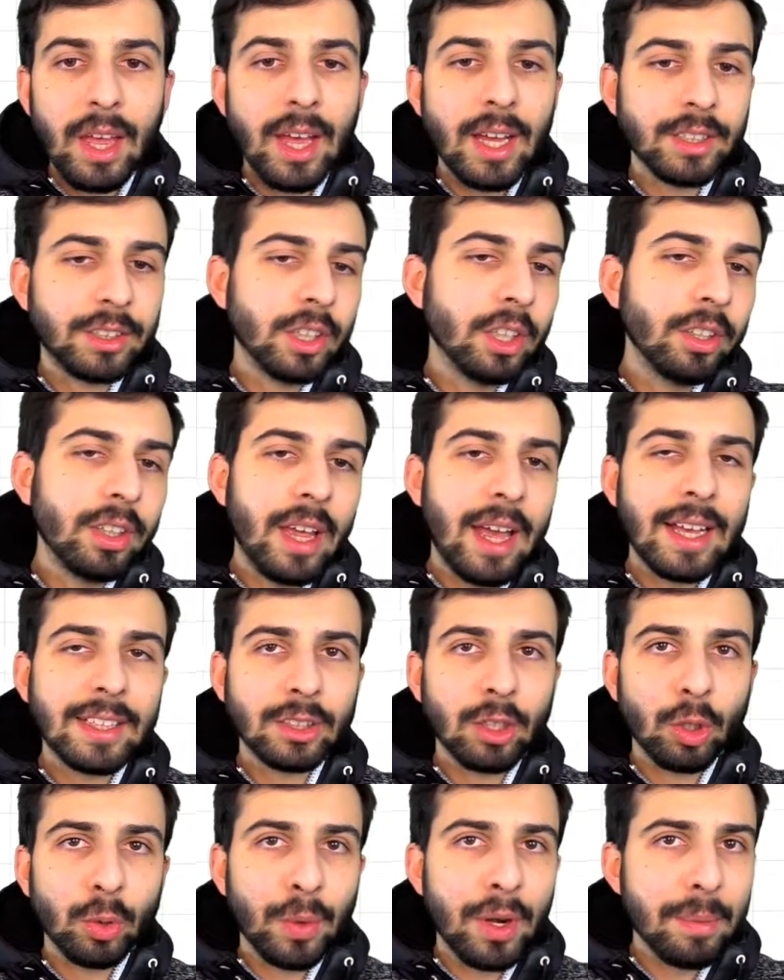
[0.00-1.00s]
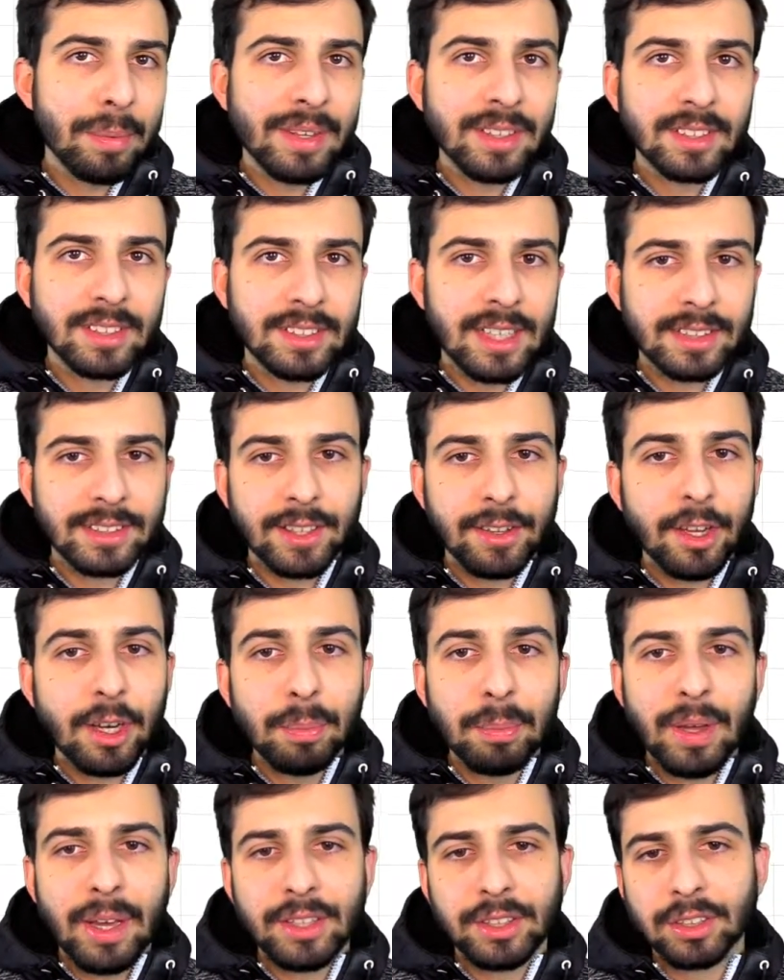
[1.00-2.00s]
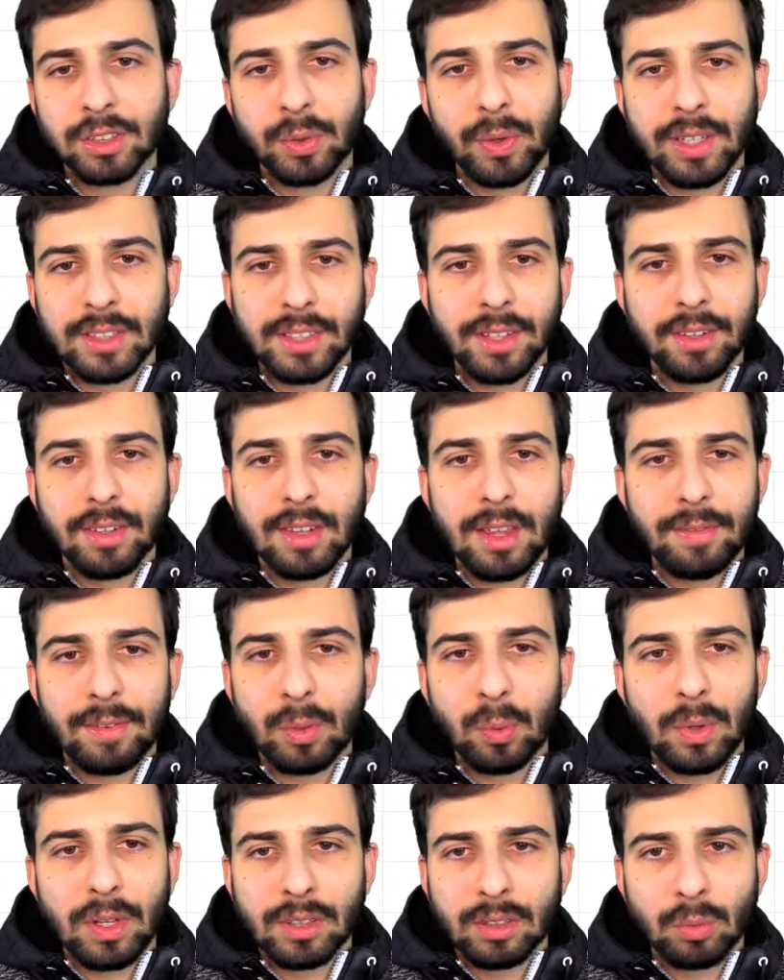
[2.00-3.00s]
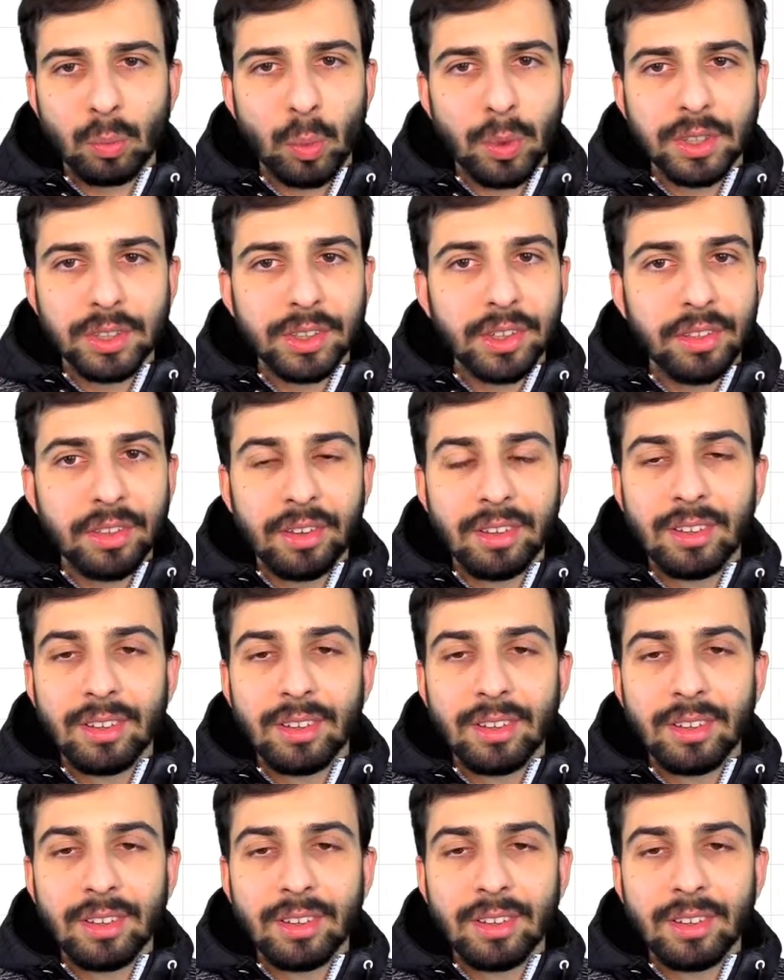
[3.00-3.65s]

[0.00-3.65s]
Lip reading: John has already been statted up. I just created level 1 wizard.